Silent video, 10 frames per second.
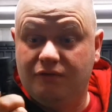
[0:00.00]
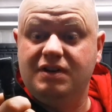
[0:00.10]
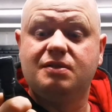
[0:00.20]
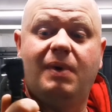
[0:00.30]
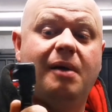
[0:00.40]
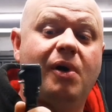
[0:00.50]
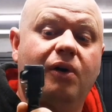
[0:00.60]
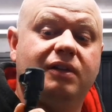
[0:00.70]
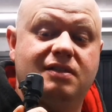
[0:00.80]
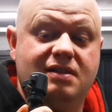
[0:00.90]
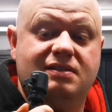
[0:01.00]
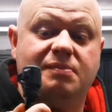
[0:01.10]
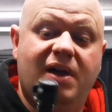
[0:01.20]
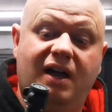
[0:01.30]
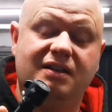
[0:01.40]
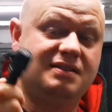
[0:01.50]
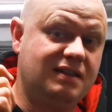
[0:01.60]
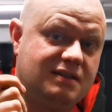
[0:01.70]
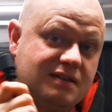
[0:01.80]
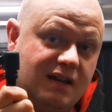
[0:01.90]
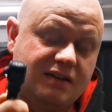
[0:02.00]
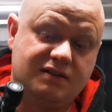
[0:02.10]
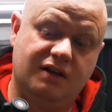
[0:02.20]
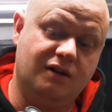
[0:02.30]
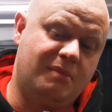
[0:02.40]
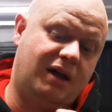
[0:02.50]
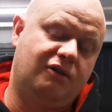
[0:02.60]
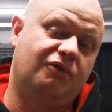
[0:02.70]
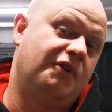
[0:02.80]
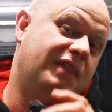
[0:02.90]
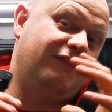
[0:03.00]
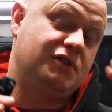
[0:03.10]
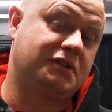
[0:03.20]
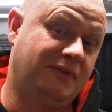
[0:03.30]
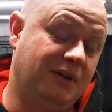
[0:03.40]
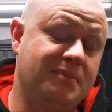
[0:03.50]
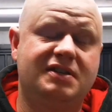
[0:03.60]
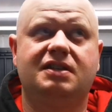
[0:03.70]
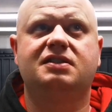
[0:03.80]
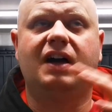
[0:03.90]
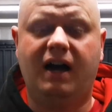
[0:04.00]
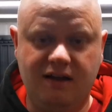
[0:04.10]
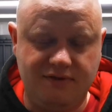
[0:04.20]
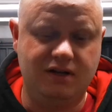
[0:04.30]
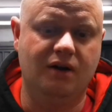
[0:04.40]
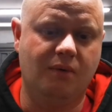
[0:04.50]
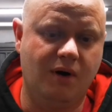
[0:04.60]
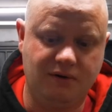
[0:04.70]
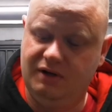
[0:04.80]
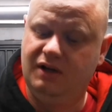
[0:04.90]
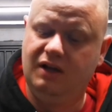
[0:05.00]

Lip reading: The reason why I'm holding this in my hand is this is an external microphone that I've just filmed this entire video on,